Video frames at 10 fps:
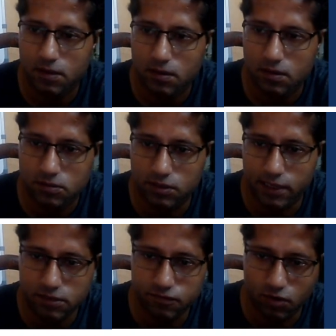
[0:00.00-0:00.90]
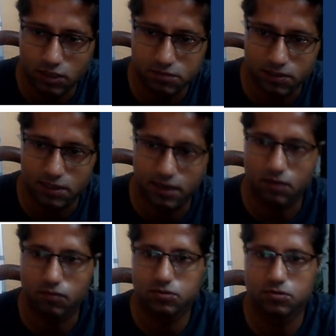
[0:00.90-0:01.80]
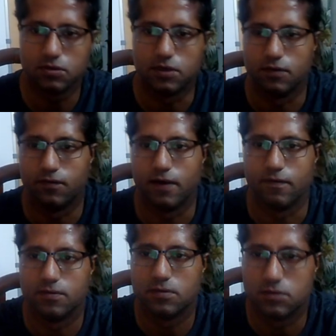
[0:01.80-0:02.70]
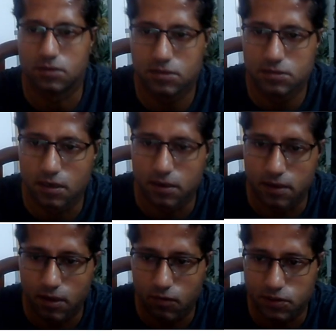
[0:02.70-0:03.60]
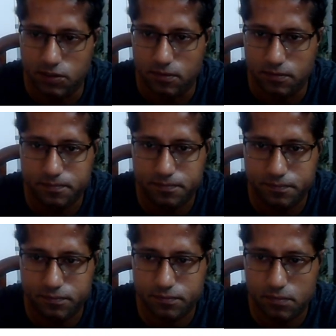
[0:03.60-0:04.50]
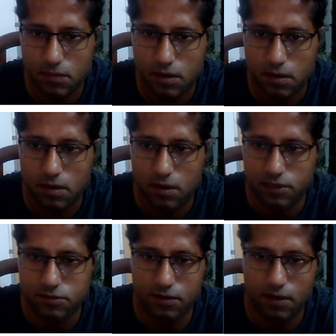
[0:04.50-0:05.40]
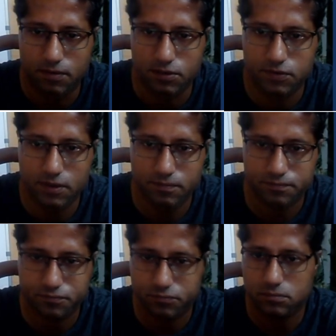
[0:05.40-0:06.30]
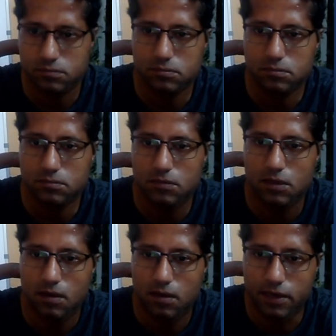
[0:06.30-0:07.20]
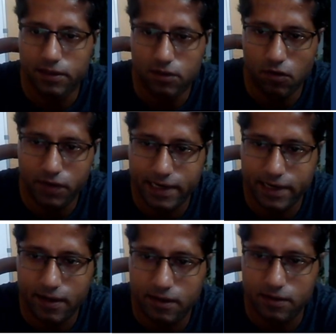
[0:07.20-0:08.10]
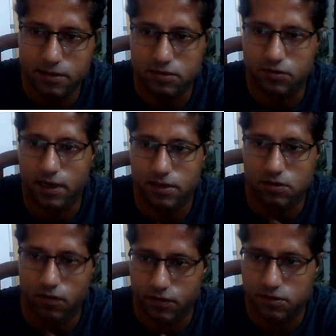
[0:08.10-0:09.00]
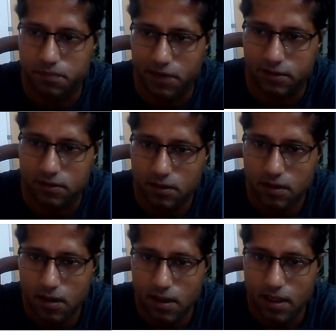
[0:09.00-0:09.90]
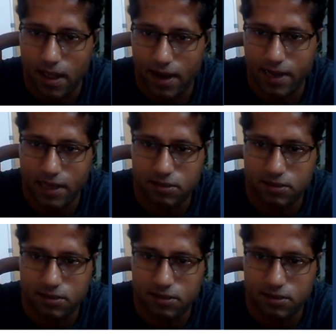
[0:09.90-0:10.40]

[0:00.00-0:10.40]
So that is 4x plus 9 equals to 35. So this is the linear equation. Let's see number 3. Length of a rectangle is thrice of its breadth and has a